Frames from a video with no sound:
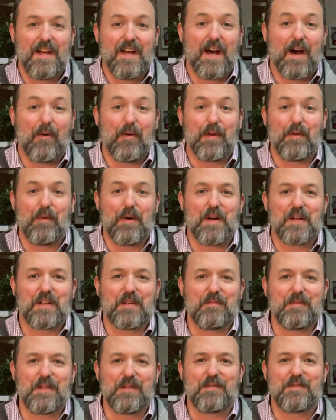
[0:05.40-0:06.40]
I want to
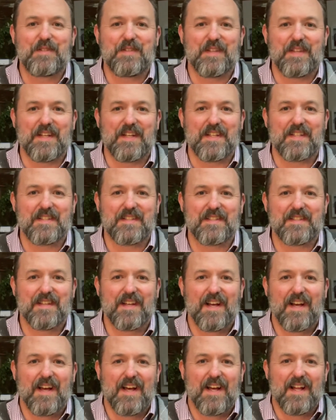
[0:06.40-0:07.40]
welcome you to this
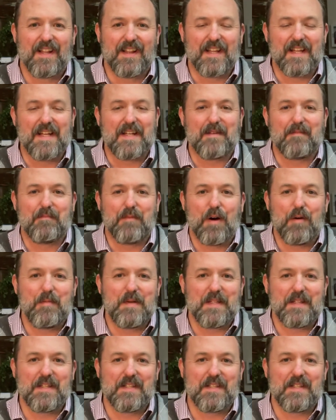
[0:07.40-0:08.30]
Lenten moment.